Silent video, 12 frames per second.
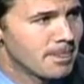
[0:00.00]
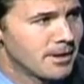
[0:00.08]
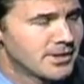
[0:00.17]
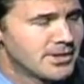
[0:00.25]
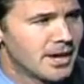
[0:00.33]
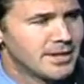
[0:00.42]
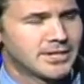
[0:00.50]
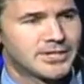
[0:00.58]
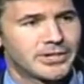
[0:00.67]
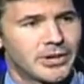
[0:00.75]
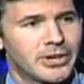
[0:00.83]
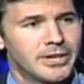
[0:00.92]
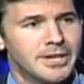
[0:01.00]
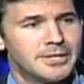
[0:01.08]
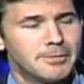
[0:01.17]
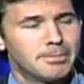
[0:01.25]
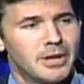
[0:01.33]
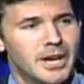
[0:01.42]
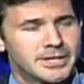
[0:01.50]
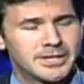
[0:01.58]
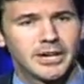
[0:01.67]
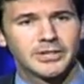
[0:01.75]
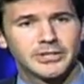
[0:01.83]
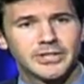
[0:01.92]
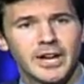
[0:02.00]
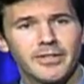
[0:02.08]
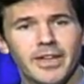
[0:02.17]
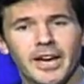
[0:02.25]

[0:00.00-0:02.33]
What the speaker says: it's not necessarily an easy place, and I understand